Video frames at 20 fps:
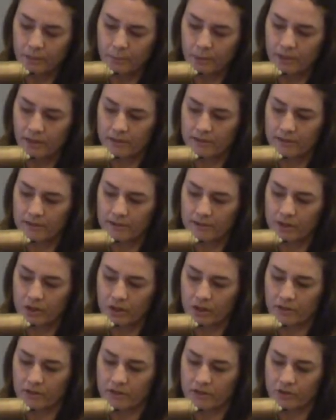because this
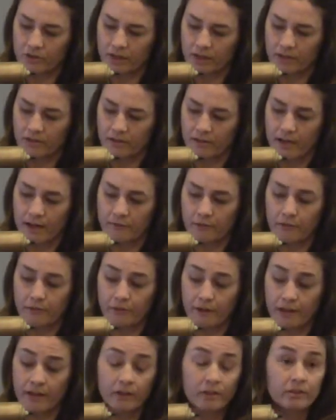God's strength never
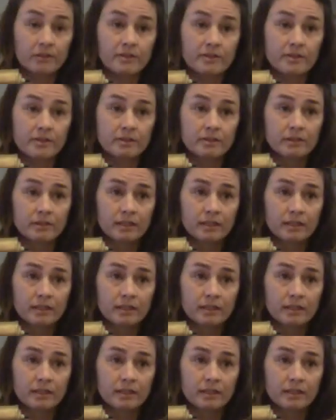fails.